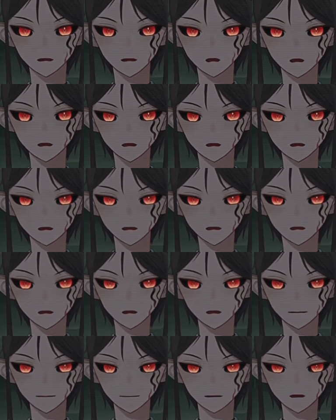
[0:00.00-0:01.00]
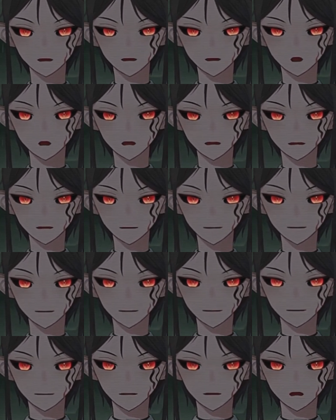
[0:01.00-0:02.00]
It could have been
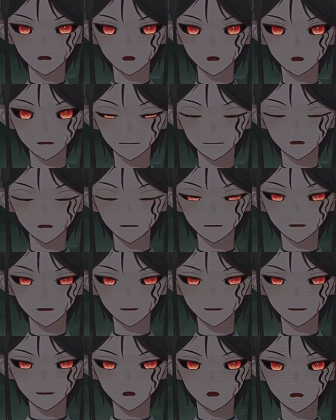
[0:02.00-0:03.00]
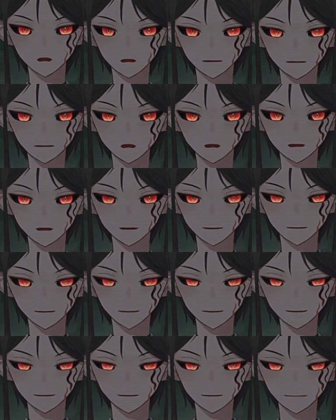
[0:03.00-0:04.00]
hours, or merely 20
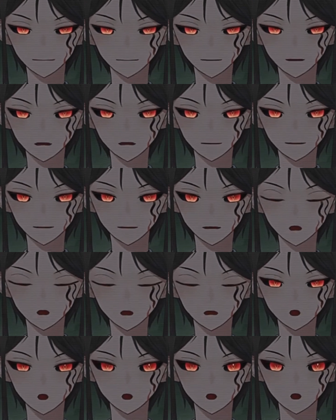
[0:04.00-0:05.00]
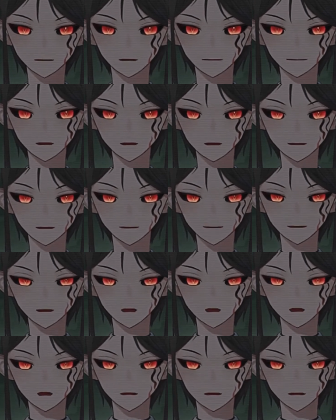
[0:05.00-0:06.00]
minutes. There was no way for me to
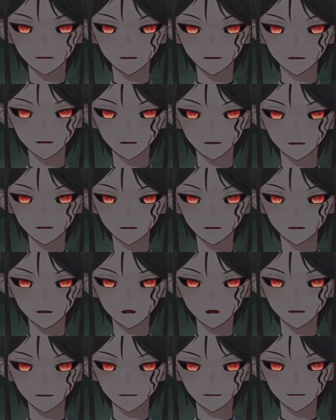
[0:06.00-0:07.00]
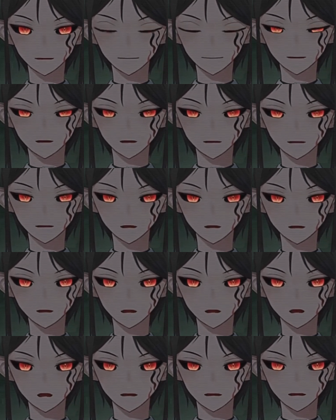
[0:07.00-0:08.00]
tell. I didn't feel any
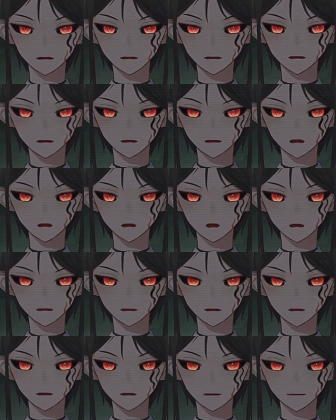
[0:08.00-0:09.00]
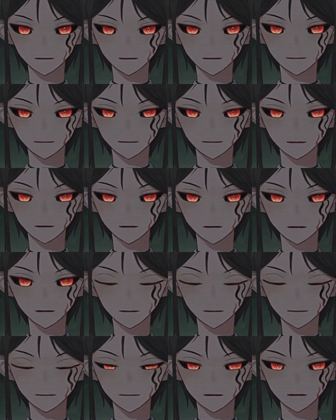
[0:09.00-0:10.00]
hunger or thirst,
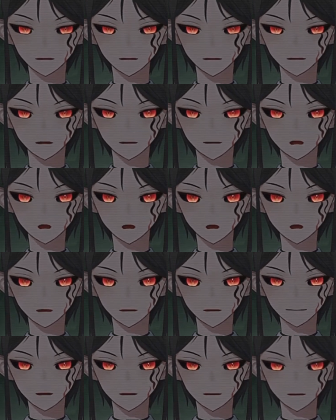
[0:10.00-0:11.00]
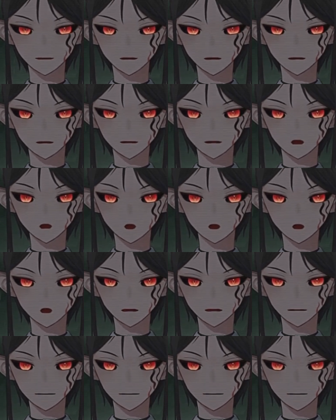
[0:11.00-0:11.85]
so it could not have been too long.